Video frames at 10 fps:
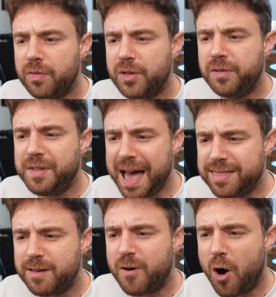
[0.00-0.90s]
The
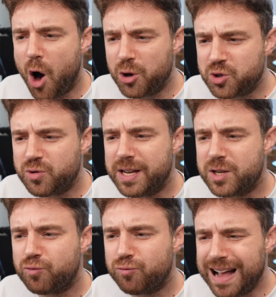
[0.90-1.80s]
death of
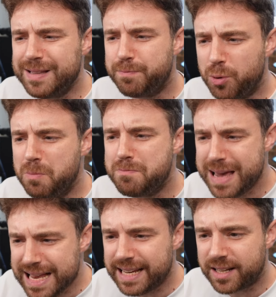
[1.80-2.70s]
Austria's Red Bull
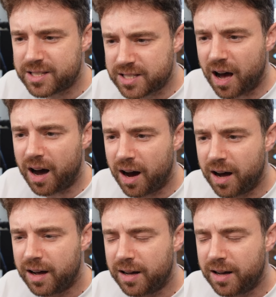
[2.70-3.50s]
media czar.